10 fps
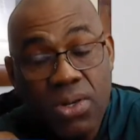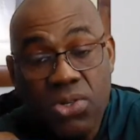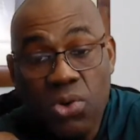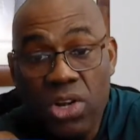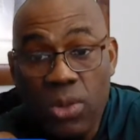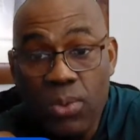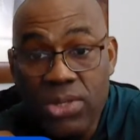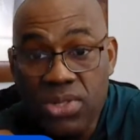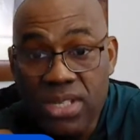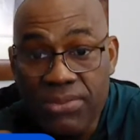the only way
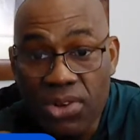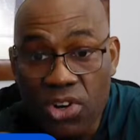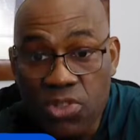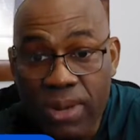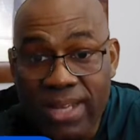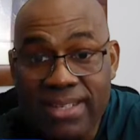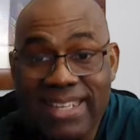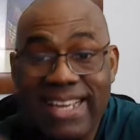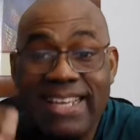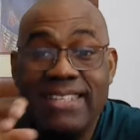to save your husband
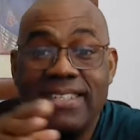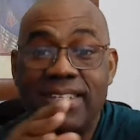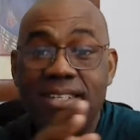is